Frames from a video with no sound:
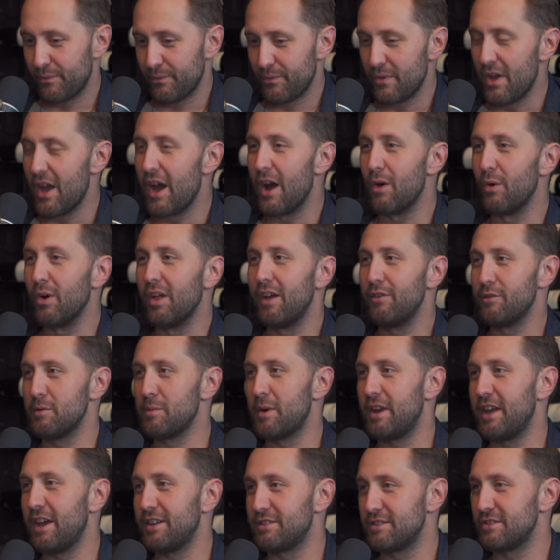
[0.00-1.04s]
yeah, well,
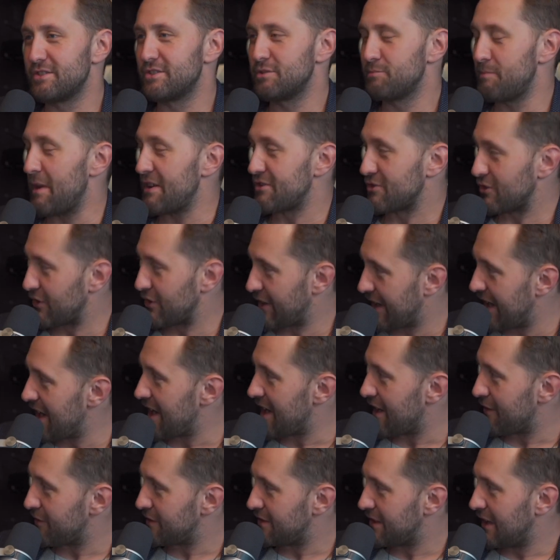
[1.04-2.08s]
everybody has this special
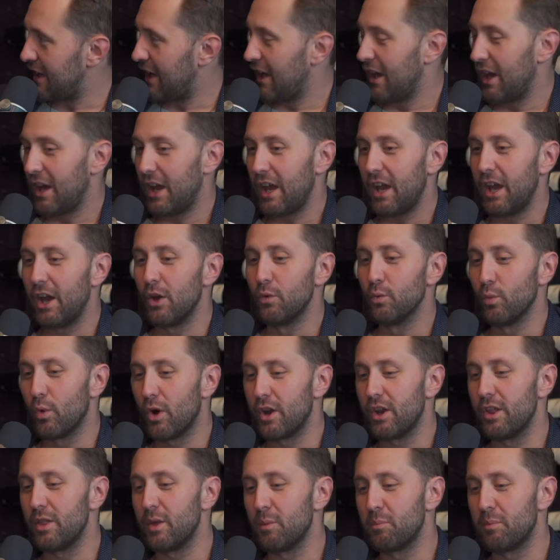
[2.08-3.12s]
gift, and
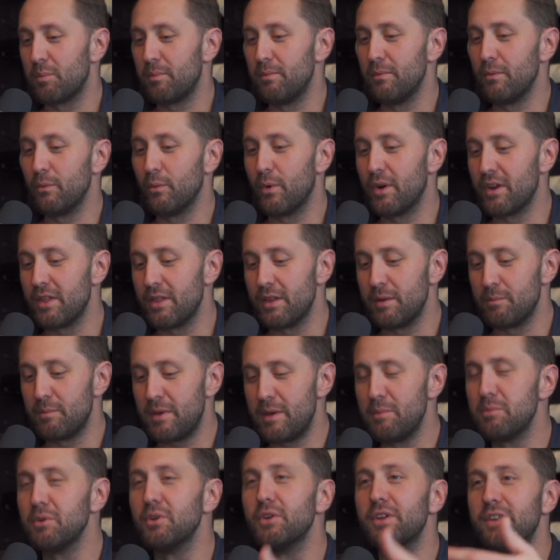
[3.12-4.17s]
one of the one of the
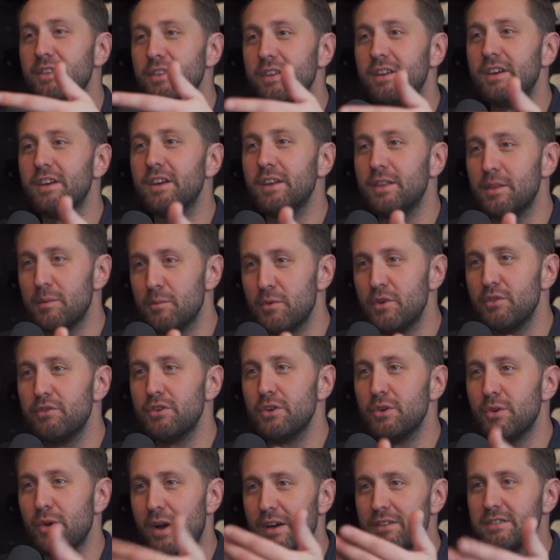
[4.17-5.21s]
people in the in the movie
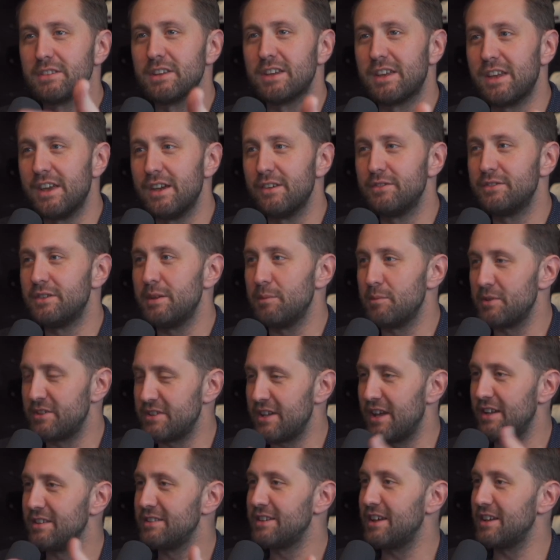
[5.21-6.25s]
who has a gift, he
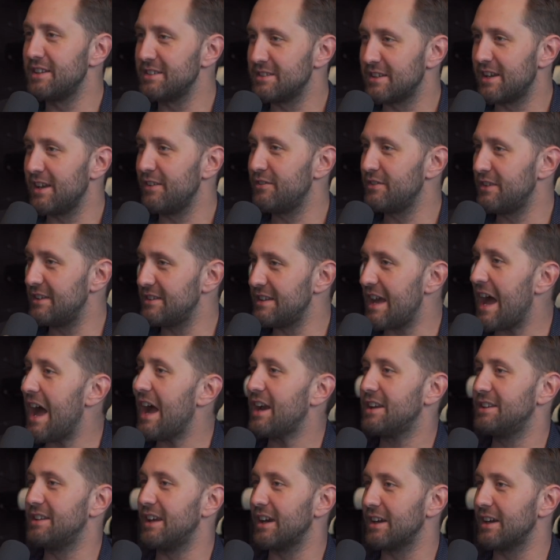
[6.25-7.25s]
pretends that his gift is acting,